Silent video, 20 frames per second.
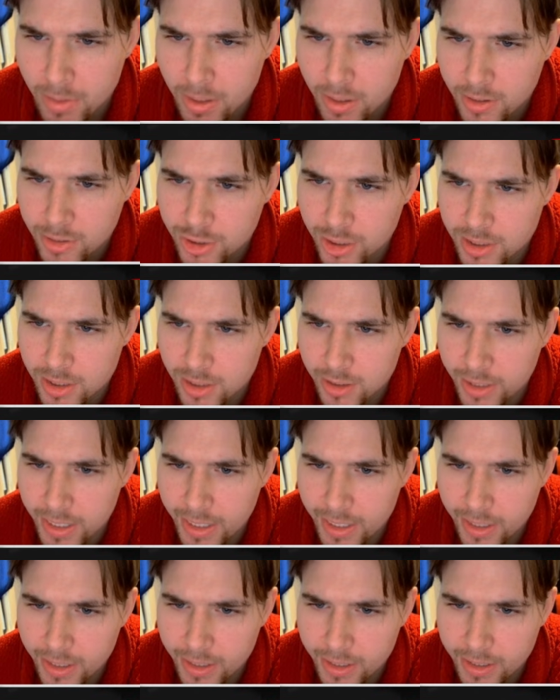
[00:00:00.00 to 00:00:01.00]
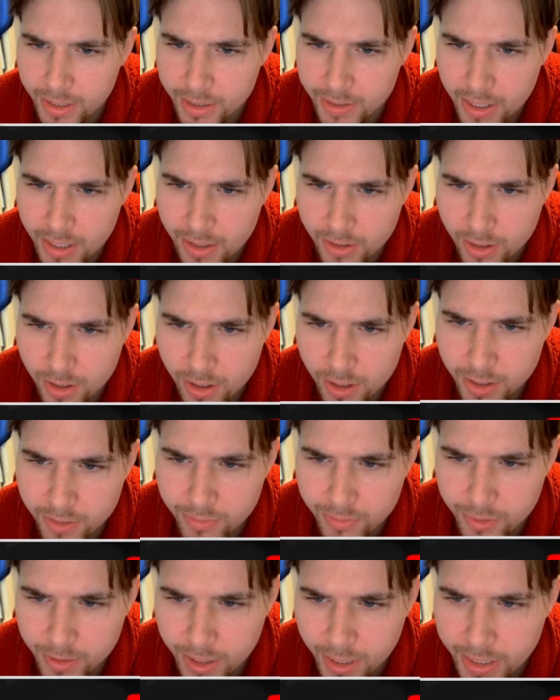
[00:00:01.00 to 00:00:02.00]
just so that in that line,
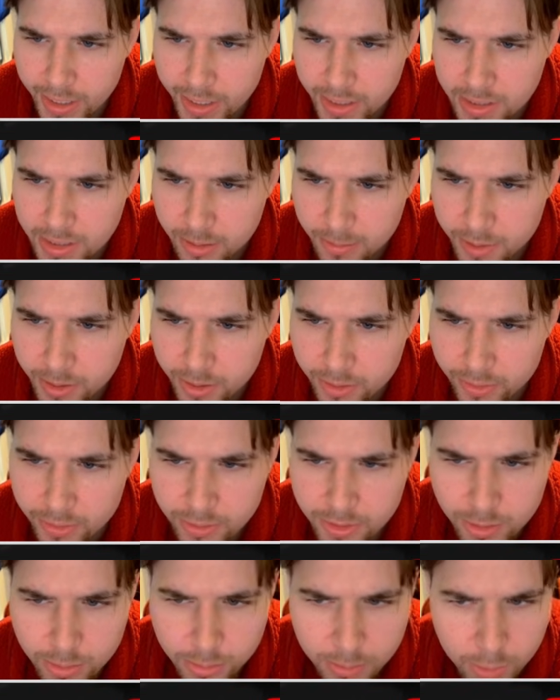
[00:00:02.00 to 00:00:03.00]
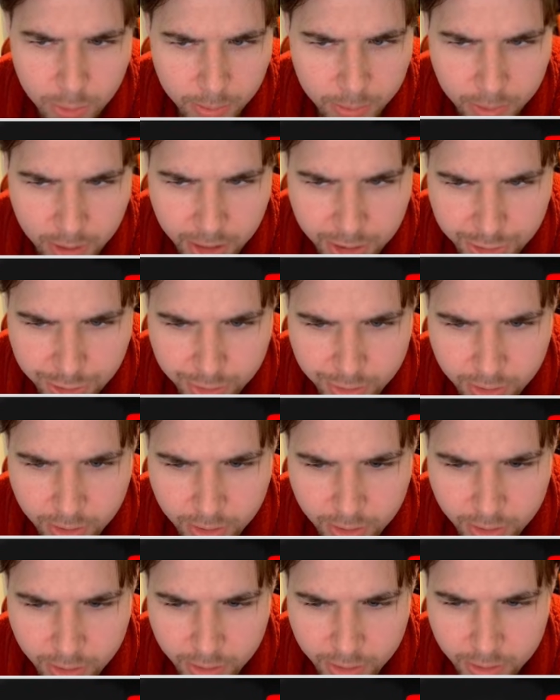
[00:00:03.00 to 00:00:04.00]
if the knight ends up here, there's no more pressure
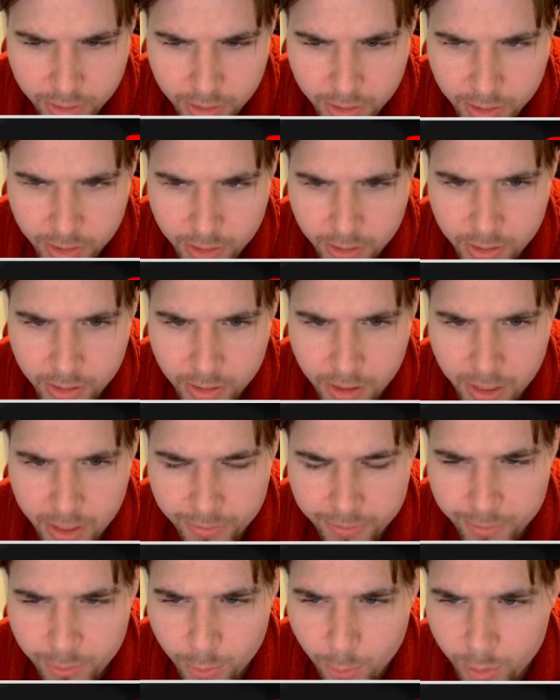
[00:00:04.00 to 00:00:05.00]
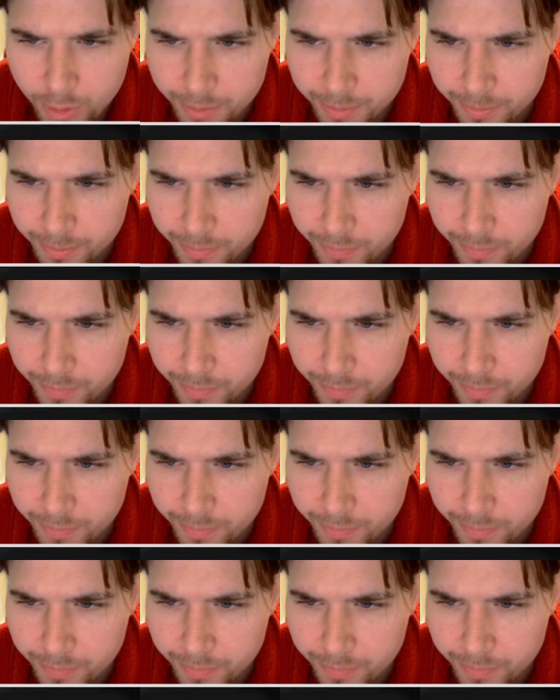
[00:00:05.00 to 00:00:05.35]
on f4.